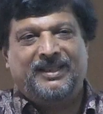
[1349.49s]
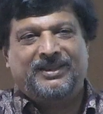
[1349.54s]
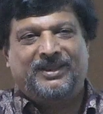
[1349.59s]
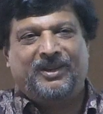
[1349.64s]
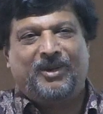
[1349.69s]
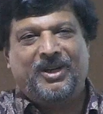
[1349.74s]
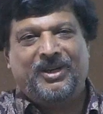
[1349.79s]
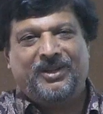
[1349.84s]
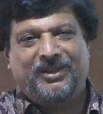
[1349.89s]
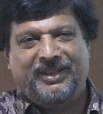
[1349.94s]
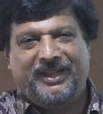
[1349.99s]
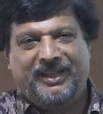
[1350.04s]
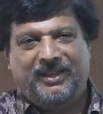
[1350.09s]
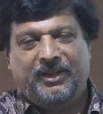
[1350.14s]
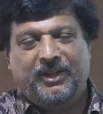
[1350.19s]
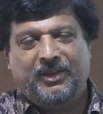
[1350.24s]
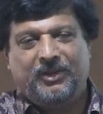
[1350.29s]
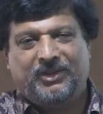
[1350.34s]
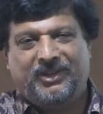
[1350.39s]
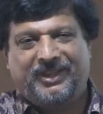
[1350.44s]
So I want to
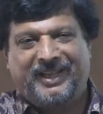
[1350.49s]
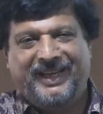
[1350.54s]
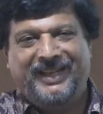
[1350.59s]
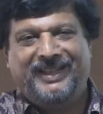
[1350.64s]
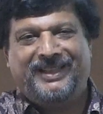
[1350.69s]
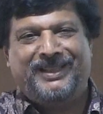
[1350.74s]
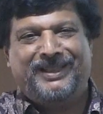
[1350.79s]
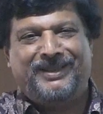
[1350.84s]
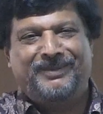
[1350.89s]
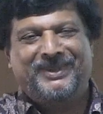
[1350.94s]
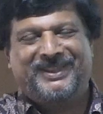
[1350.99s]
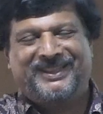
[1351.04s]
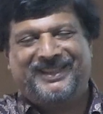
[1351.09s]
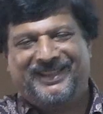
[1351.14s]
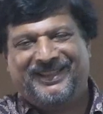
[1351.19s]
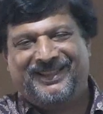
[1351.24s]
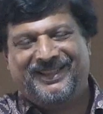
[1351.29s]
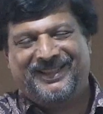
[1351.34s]
introduce three terms: